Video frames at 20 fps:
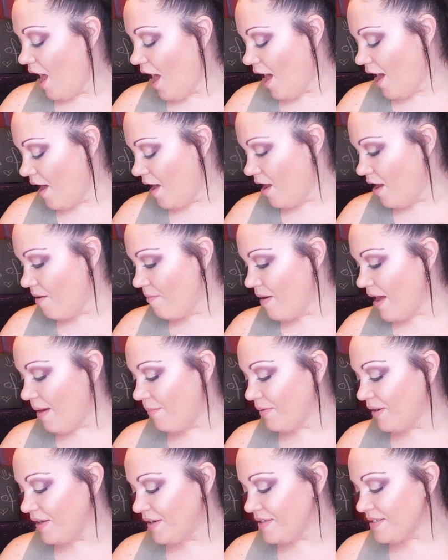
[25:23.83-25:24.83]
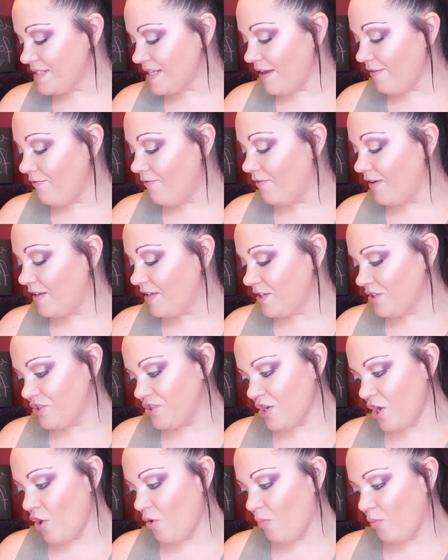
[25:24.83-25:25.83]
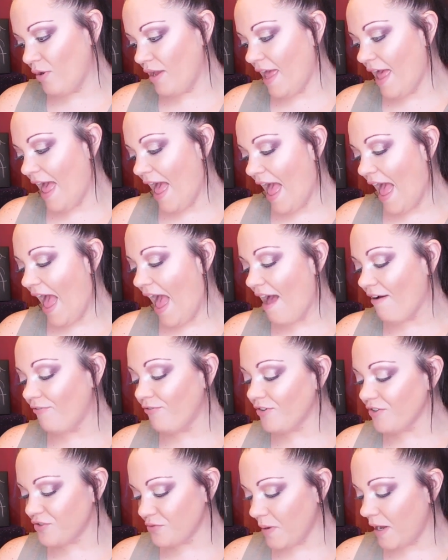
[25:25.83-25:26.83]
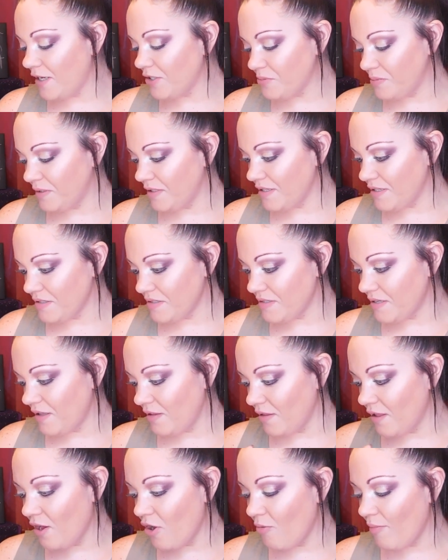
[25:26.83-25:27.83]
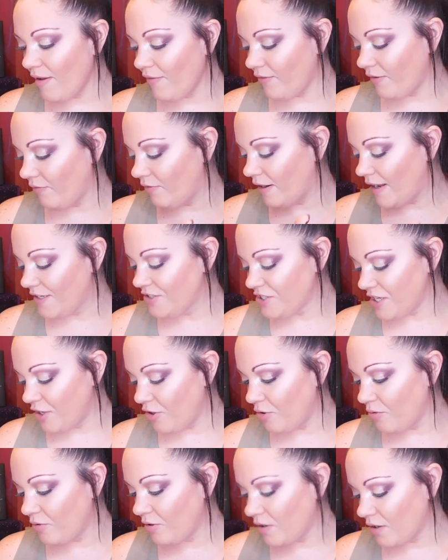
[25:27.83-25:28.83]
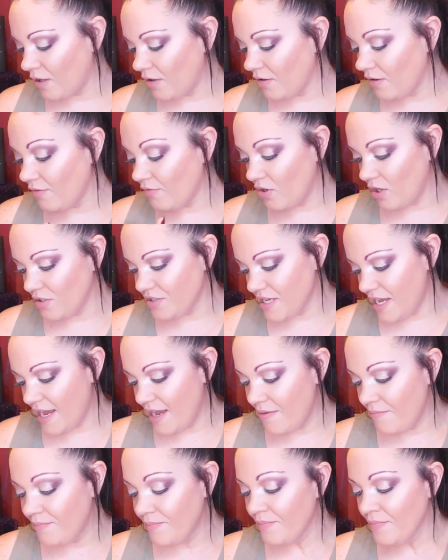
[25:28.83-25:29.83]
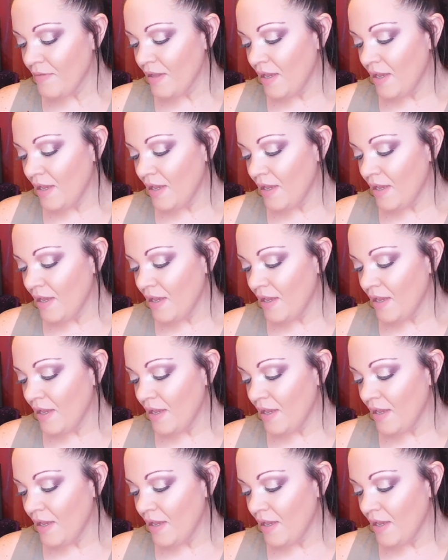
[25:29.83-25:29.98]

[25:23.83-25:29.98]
I'm going to say Vintage Taupe we have to swatch because, hello, my favorite eyeshadow color of all time.